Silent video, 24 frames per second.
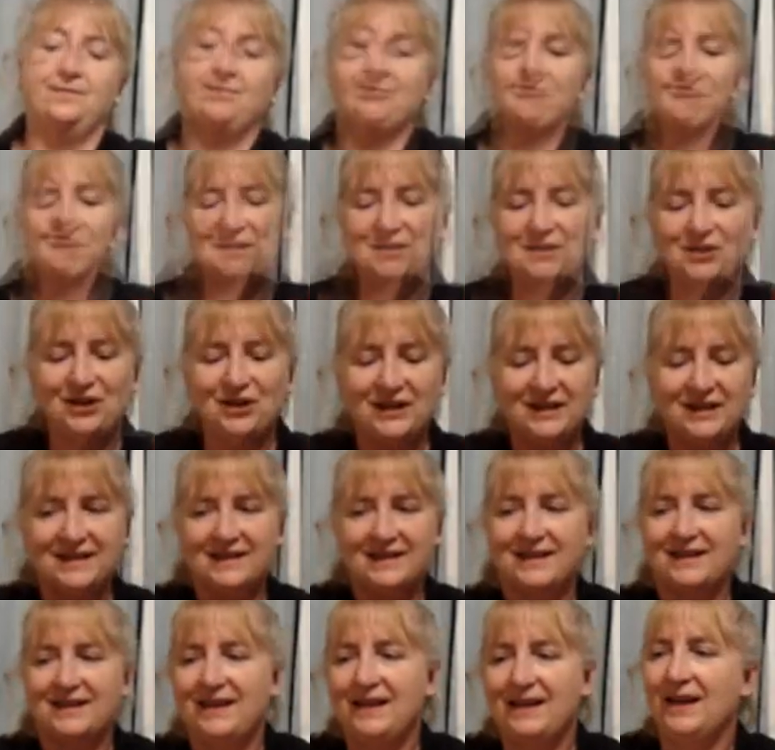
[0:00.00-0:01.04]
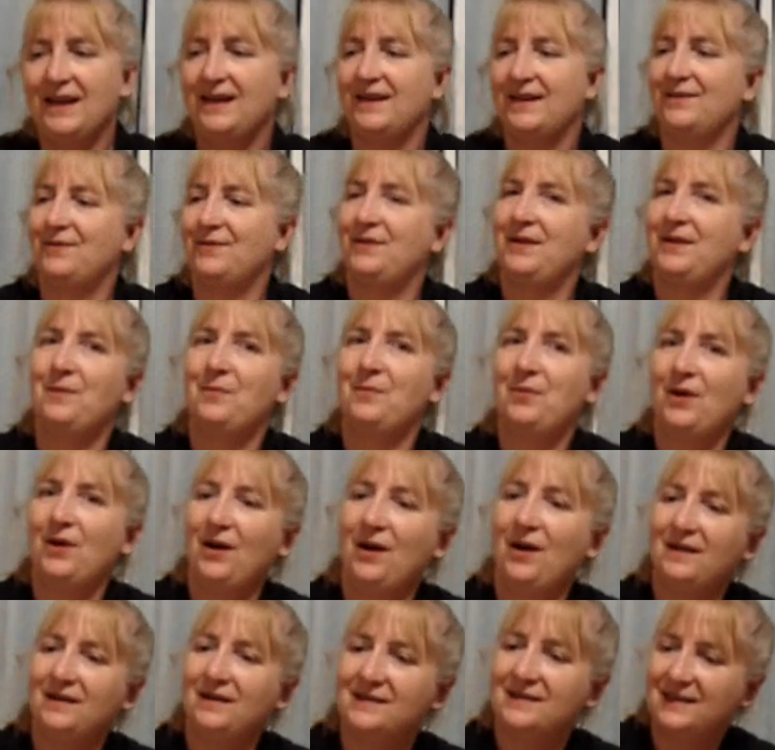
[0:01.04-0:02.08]
So as you can see, our
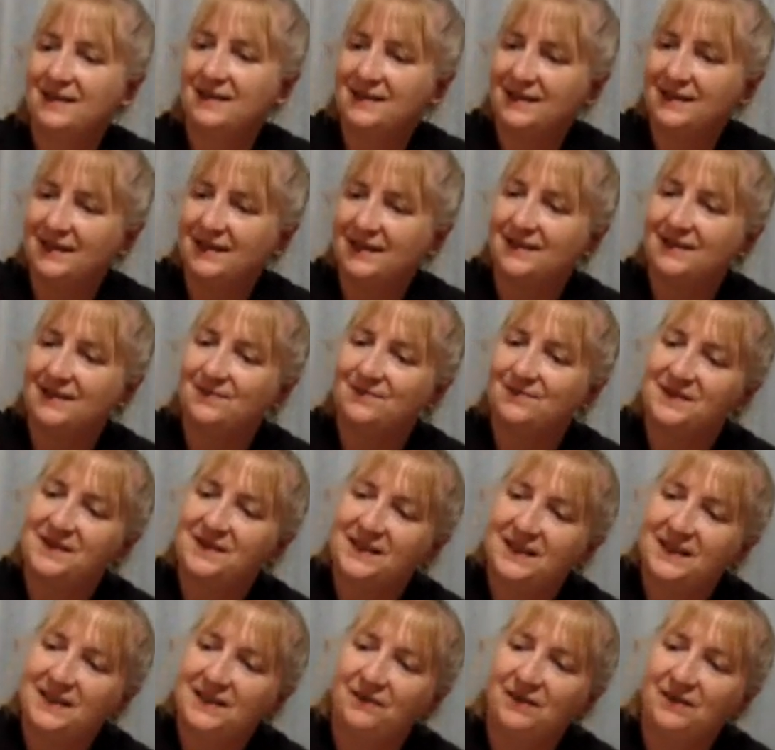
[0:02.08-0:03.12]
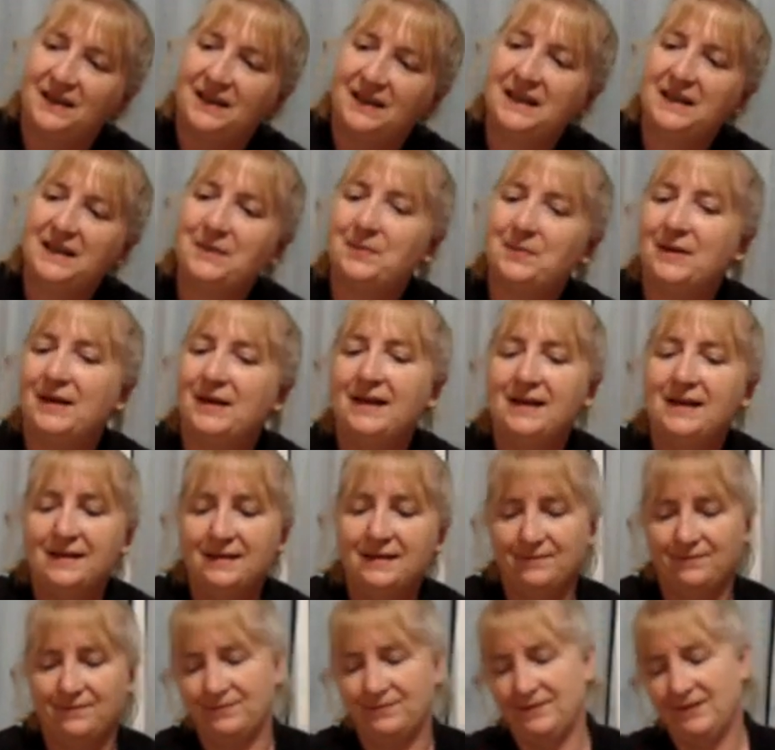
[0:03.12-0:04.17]
pile is getting significantly bigger.
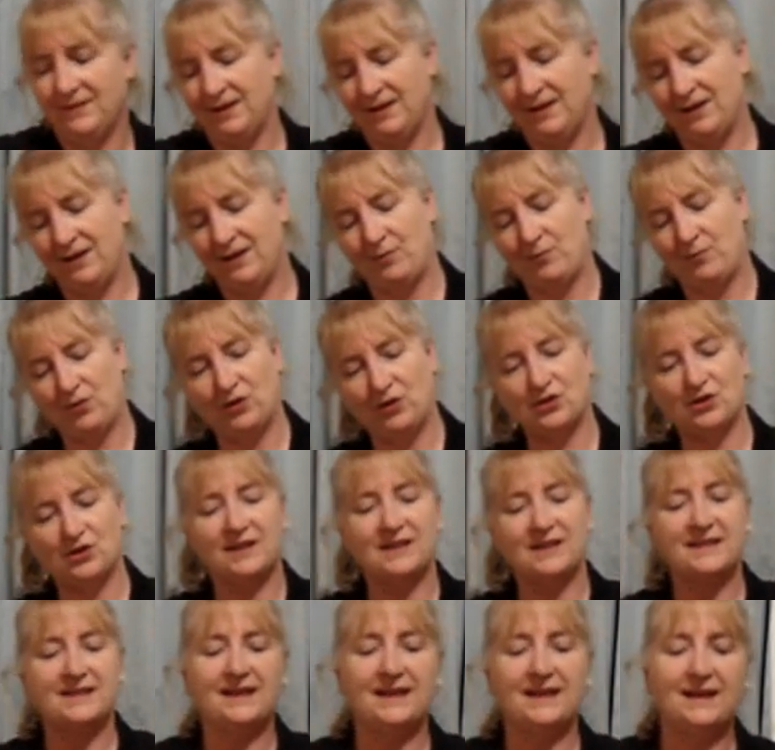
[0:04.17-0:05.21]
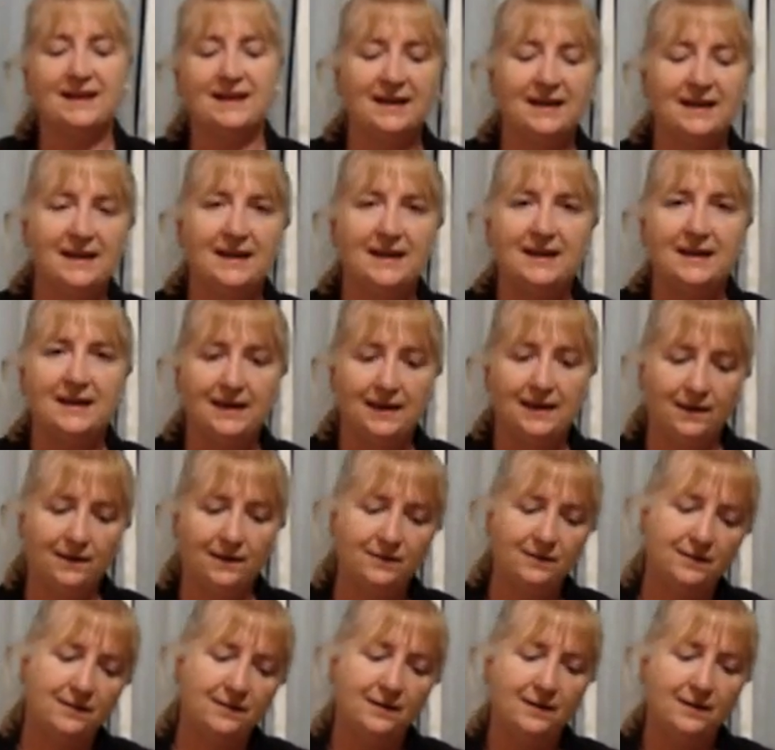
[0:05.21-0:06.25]
I'm on to the second leg
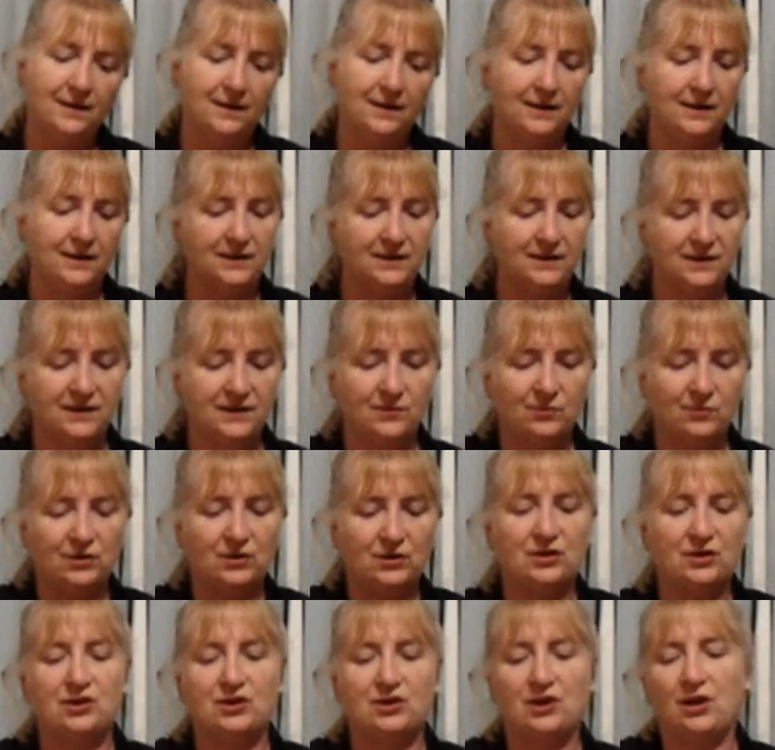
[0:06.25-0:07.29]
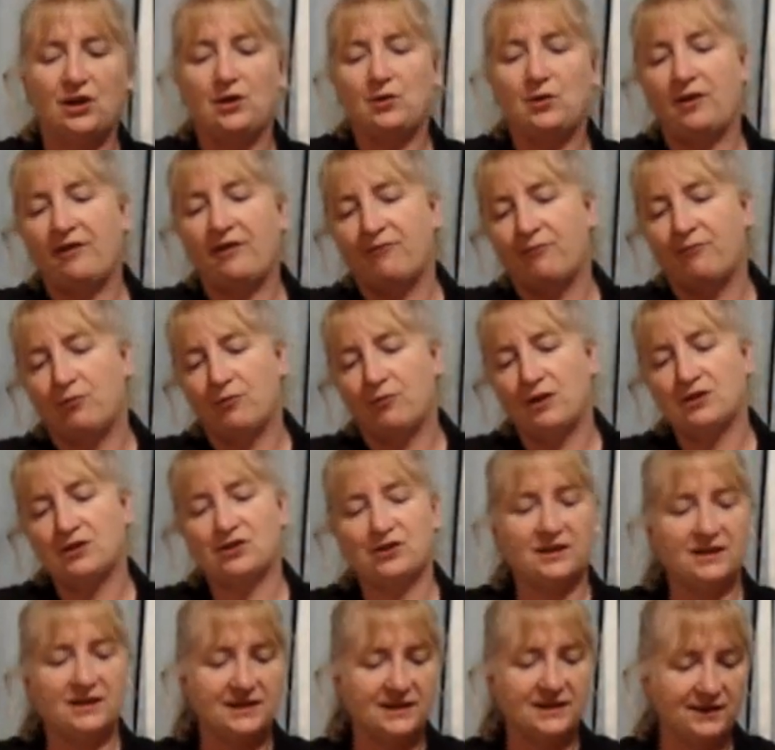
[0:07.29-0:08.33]
now. I just wanted to show you, I've
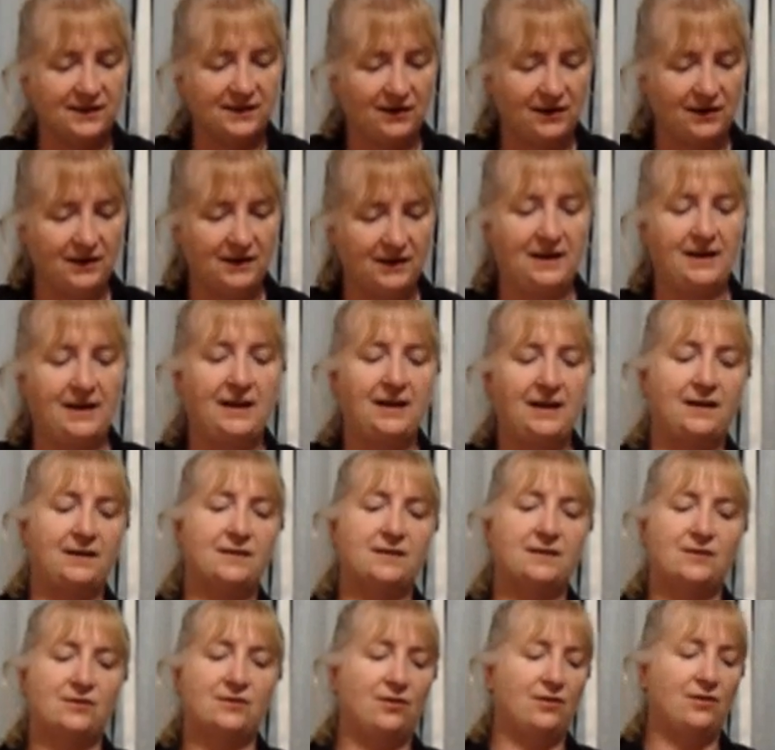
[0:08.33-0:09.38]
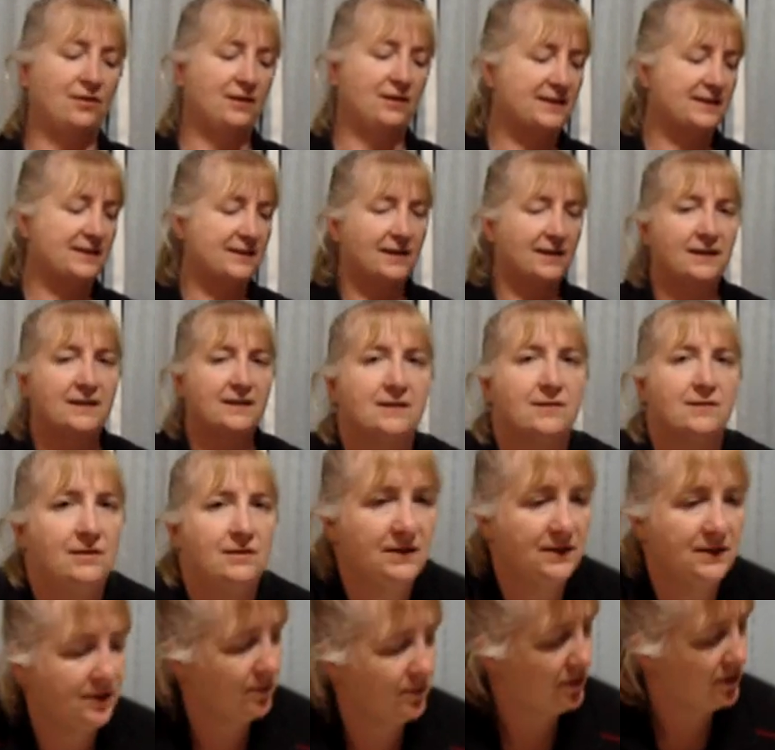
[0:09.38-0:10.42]
brushed this side and not this side, so I
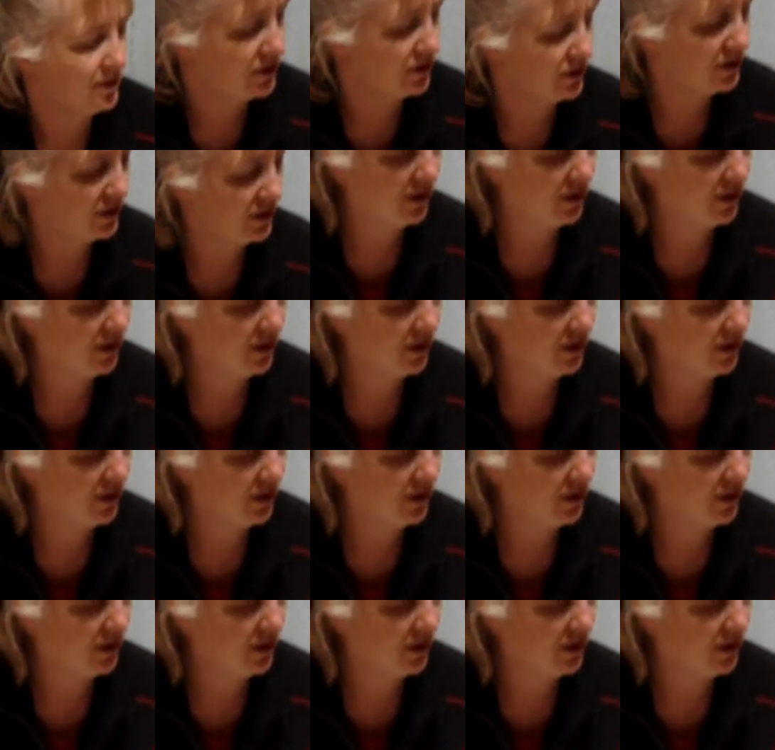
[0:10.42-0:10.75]
just want to